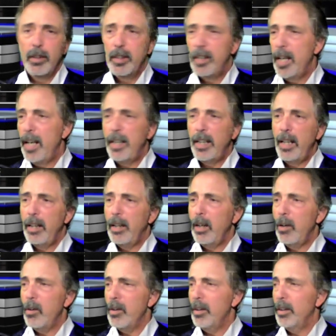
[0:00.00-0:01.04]
taking
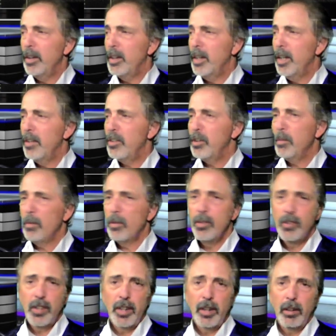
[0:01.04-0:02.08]
care of the
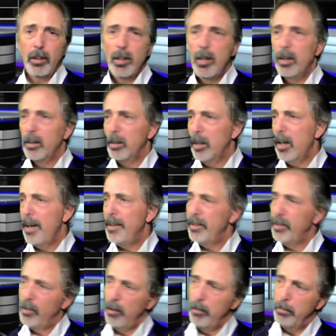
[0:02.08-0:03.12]
customers and the long
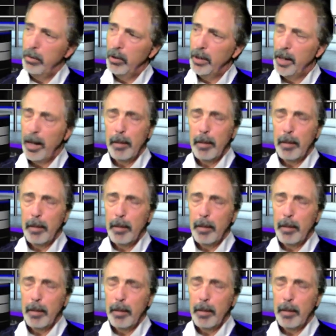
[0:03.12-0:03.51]
lines that are building up